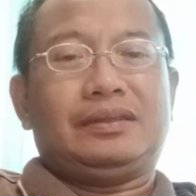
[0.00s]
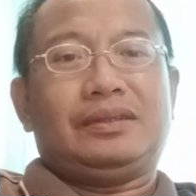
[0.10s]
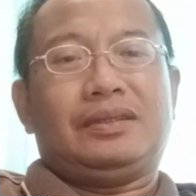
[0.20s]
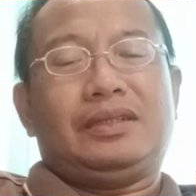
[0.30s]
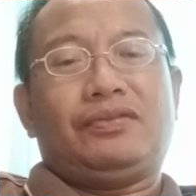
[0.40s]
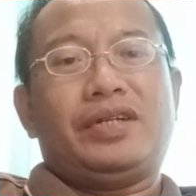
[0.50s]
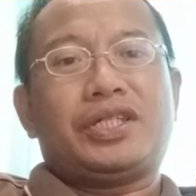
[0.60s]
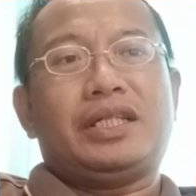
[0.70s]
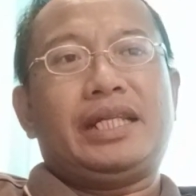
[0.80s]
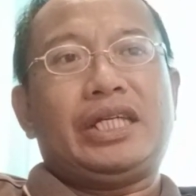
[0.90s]
or the first
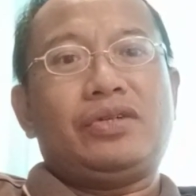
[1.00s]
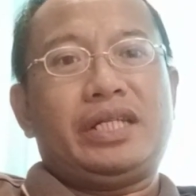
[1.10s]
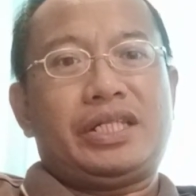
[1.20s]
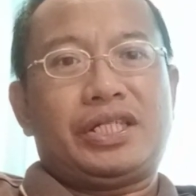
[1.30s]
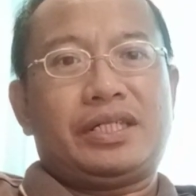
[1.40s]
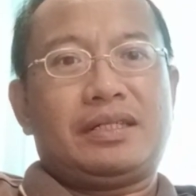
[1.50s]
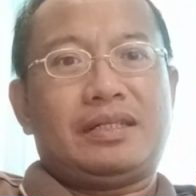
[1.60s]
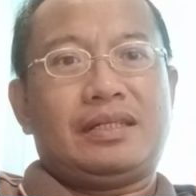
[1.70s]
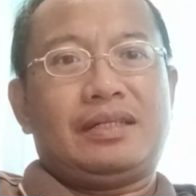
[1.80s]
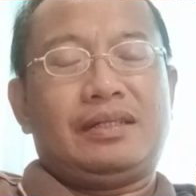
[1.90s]
learning unit,
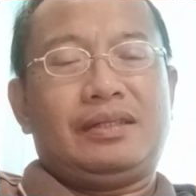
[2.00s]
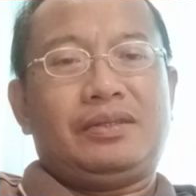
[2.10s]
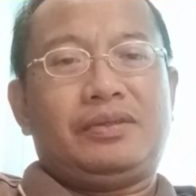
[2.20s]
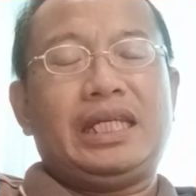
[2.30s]
to